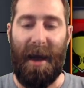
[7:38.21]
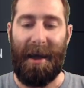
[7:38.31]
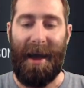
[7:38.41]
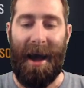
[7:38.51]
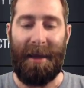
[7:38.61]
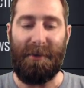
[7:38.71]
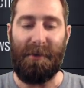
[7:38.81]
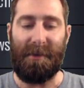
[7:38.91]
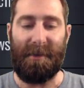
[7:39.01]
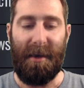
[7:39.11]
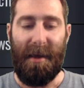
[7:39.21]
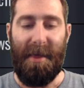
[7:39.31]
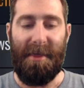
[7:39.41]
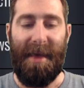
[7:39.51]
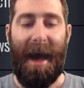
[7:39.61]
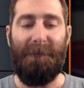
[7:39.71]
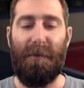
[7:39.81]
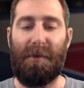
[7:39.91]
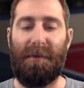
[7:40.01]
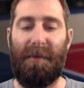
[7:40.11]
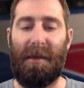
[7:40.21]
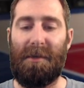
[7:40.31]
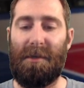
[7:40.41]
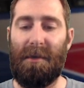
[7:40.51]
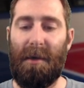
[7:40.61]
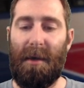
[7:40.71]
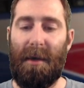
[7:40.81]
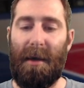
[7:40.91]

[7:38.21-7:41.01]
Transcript: I can't use that Vucevic.